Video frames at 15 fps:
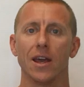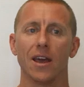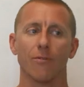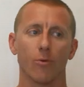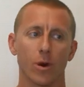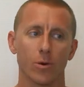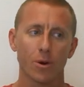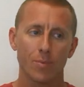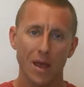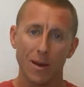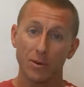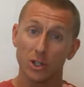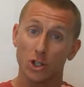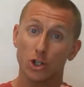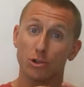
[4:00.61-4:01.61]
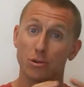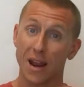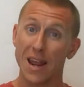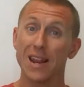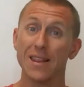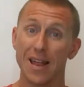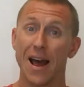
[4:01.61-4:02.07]
If we were to be able to
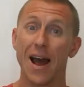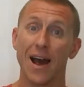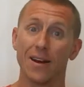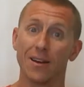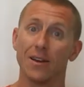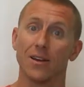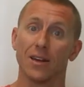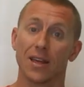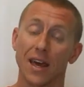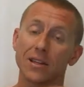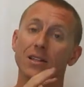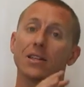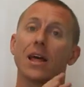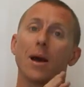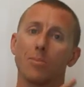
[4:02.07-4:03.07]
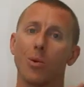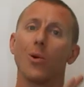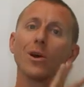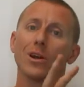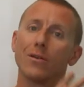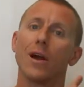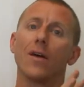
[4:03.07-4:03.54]
train that, get to that
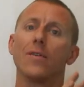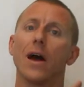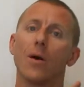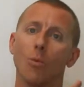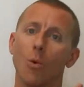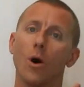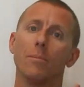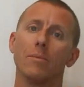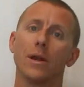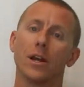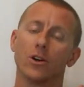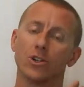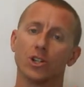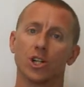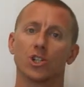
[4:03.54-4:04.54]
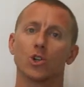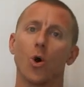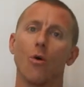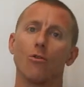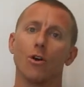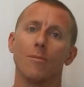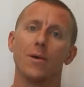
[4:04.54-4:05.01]
point around that 1 minute or just
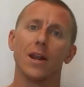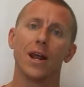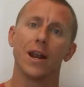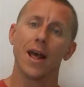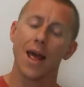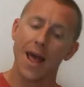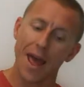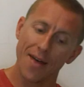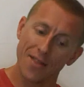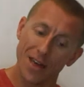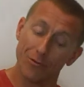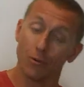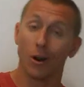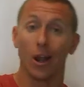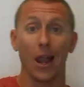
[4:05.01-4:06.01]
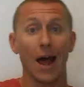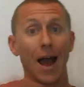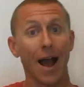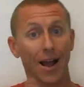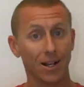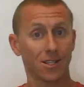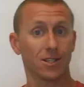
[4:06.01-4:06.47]
over a minute, and then
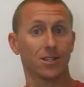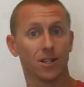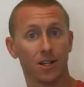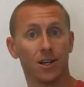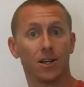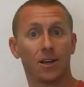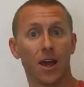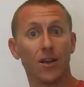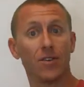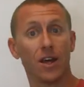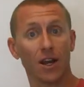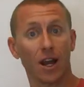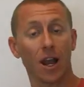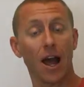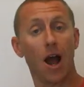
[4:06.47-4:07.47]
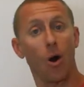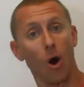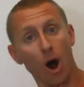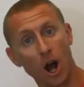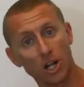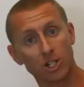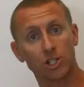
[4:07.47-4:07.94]
relax, and then allow
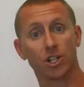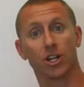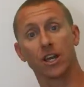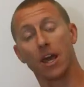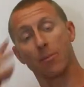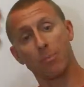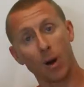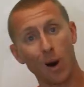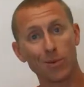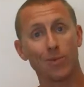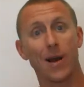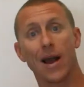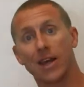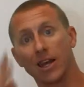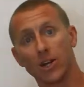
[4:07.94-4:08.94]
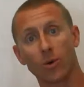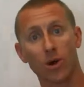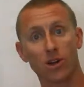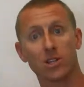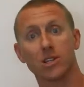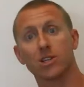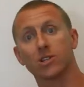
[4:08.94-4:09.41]
oxygen to get pumped back into
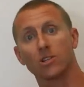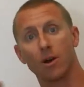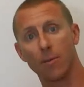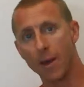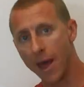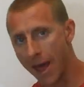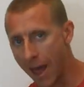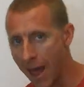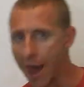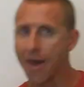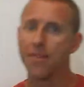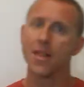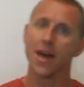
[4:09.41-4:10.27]
our system, and